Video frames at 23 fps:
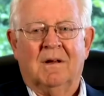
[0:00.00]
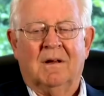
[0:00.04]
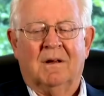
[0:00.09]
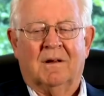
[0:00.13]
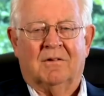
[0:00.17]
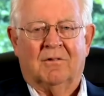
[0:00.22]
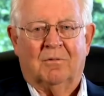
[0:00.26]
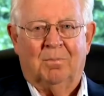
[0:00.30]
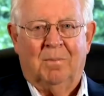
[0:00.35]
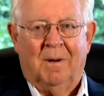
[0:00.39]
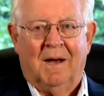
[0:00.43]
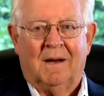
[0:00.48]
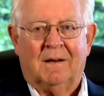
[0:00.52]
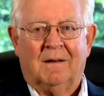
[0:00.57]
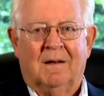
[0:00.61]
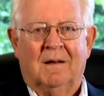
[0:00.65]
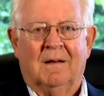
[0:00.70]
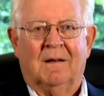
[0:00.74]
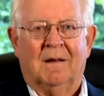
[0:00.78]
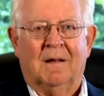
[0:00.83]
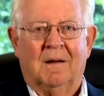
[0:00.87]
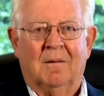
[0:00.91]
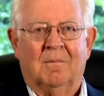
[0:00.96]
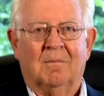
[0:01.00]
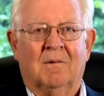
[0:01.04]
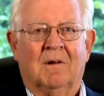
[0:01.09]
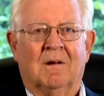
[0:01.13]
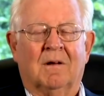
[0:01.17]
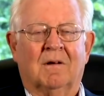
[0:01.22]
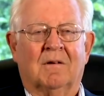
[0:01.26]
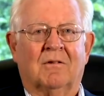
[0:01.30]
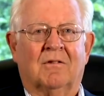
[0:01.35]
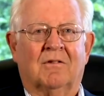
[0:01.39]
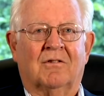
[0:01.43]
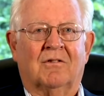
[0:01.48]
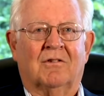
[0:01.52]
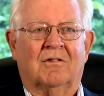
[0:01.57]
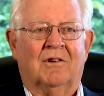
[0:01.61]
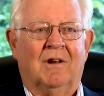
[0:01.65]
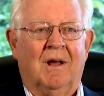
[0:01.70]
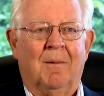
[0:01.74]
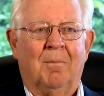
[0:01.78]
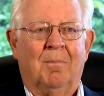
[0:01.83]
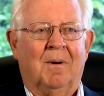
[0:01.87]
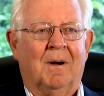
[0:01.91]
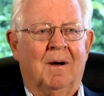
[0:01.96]
expected them to
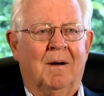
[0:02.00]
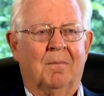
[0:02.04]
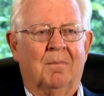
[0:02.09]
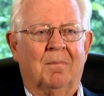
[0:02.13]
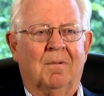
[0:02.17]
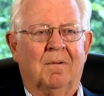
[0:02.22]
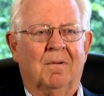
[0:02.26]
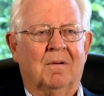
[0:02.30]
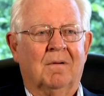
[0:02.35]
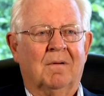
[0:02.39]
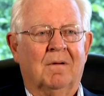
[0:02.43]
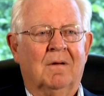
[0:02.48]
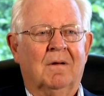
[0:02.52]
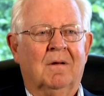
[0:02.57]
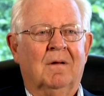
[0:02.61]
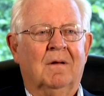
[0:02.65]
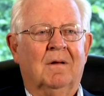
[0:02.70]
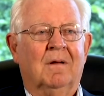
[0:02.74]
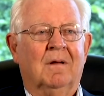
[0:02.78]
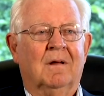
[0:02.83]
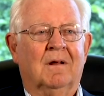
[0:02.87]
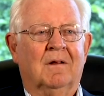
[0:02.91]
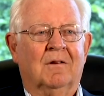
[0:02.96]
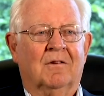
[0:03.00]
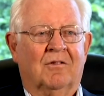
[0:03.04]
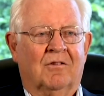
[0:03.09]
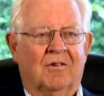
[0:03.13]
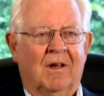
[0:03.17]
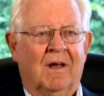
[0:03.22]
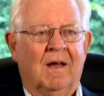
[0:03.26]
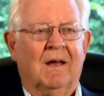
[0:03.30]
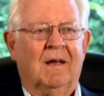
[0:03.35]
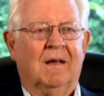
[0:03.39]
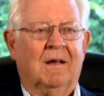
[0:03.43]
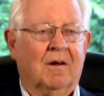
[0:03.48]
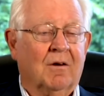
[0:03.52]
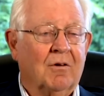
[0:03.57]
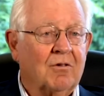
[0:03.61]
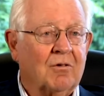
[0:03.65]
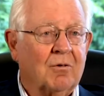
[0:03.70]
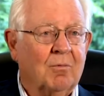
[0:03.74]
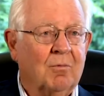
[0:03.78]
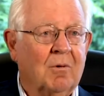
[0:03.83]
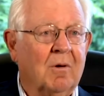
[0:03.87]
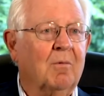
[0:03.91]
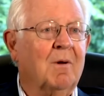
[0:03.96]
step up and say,
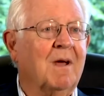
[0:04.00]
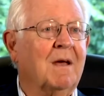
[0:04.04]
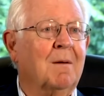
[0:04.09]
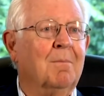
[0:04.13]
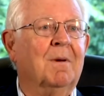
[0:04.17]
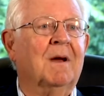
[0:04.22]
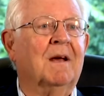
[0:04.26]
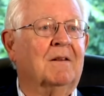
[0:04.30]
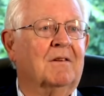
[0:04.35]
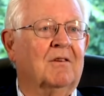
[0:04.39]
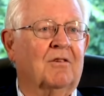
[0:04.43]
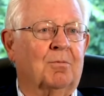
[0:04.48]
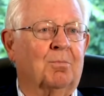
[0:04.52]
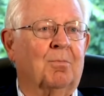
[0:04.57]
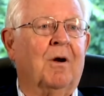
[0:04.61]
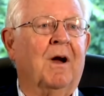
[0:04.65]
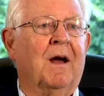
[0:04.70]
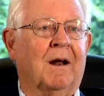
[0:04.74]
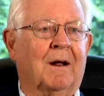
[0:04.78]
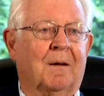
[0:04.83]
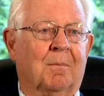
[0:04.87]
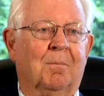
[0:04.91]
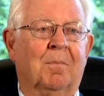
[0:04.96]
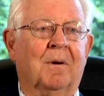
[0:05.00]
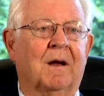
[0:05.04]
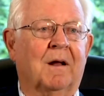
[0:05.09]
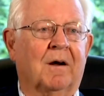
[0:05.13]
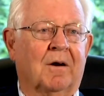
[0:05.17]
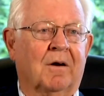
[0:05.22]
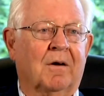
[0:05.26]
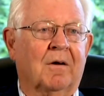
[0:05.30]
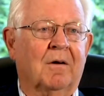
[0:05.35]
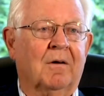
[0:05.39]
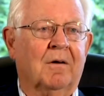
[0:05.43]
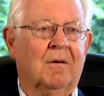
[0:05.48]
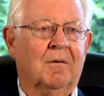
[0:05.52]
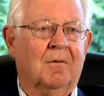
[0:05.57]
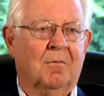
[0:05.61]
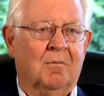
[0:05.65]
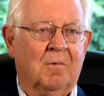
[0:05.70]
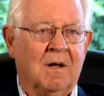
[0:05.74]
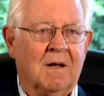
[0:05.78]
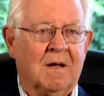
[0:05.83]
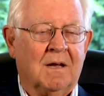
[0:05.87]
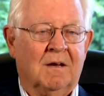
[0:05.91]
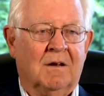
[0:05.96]
we can make this product better.
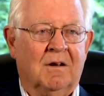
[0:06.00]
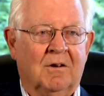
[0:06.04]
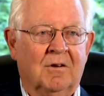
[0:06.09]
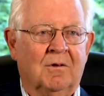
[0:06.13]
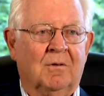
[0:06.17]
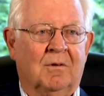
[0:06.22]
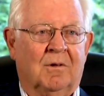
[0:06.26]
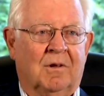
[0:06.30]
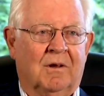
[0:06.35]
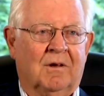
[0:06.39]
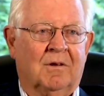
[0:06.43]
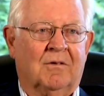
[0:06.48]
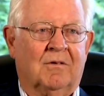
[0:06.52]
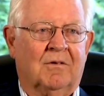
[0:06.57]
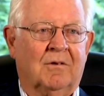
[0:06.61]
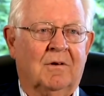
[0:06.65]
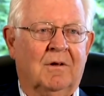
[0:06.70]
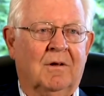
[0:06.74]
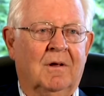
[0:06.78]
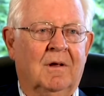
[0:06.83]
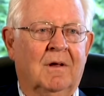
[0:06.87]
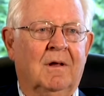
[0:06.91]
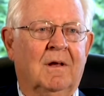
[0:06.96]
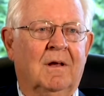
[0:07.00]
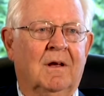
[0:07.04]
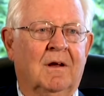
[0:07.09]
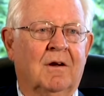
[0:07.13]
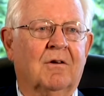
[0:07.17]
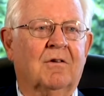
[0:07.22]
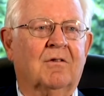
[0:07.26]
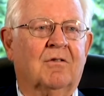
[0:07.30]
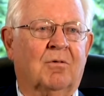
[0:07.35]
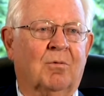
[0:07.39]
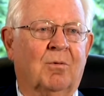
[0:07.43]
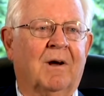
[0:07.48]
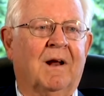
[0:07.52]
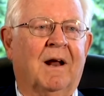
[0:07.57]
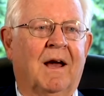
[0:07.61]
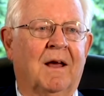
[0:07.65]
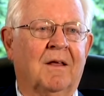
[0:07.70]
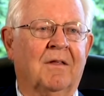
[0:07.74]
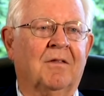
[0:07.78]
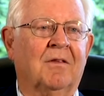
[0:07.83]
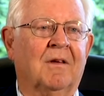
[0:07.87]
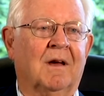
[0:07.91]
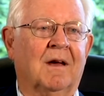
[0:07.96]
We can do this. Here's what I
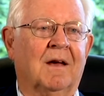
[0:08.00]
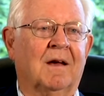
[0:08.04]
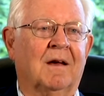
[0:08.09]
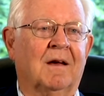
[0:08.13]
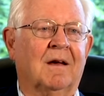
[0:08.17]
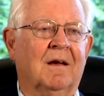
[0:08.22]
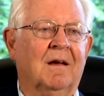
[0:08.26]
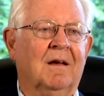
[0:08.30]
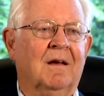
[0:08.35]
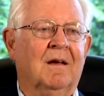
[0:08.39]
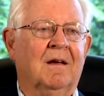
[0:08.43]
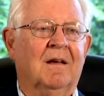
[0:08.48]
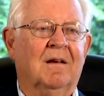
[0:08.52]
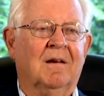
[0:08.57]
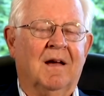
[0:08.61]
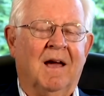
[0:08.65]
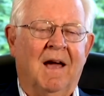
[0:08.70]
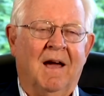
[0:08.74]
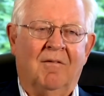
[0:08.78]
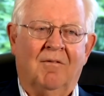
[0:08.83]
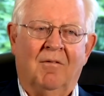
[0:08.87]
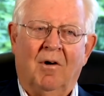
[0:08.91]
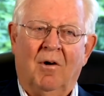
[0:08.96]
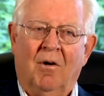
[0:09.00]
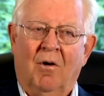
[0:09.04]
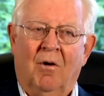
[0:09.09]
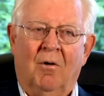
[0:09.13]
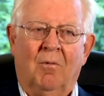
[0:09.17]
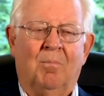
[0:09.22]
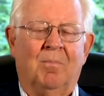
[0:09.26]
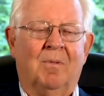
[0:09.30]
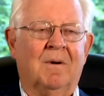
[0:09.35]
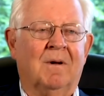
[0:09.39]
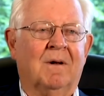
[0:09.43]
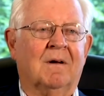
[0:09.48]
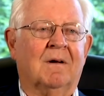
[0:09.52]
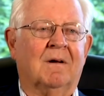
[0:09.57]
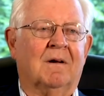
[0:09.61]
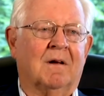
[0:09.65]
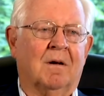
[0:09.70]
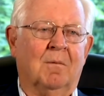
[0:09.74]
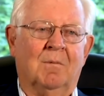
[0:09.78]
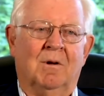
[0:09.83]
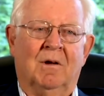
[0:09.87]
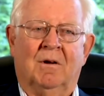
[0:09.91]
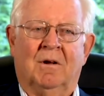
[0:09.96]
think. Have open
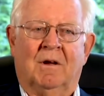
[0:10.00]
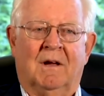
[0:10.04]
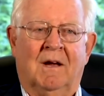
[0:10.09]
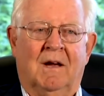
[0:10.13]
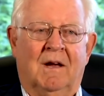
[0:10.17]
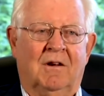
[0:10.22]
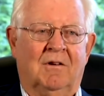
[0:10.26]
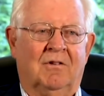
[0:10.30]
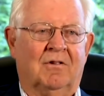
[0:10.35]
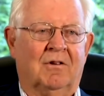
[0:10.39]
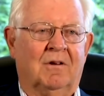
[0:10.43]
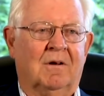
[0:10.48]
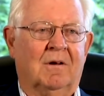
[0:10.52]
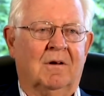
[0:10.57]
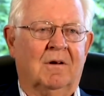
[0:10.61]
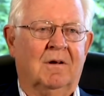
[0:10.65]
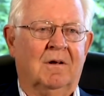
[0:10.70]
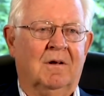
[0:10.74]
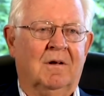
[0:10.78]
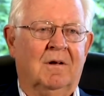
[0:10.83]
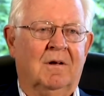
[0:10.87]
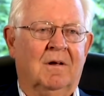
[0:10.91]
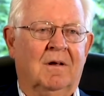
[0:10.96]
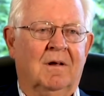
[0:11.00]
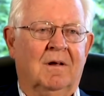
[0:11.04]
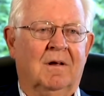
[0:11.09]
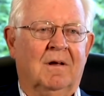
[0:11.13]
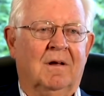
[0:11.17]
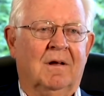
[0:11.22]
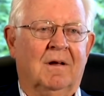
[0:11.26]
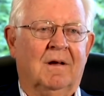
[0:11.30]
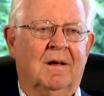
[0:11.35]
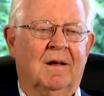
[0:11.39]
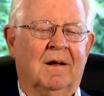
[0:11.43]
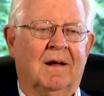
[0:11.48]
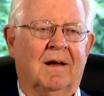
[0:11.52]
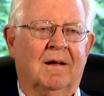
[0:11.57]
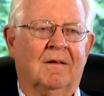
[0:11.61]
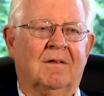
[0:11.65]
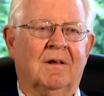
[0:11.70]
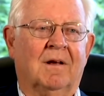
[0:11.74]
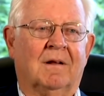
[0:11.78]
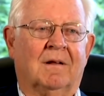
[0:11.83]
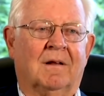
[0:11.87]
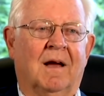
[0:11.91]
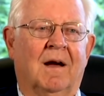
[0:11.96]
communication. And I
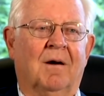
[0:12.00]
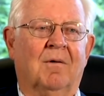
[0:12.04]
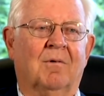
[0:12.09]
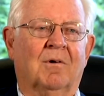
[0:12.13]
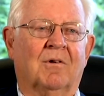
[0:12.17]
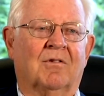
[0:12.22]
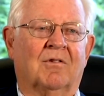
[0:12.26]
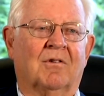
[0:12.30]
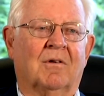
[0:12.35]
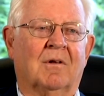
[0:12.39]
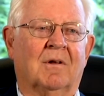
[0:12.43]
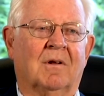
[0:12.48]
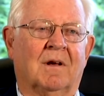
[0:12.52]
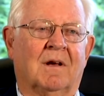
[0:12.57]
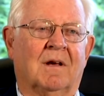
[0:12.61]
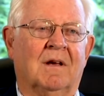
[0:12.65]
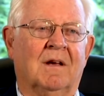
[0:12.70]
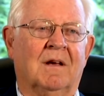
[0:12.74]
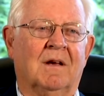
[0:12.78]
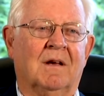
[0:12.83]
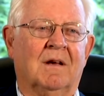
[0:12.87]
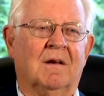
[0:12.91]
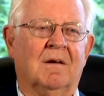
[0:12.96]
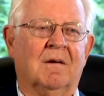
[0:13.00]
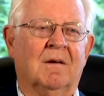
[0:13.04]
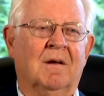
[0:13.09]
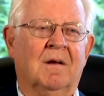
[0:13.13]
think that was the key.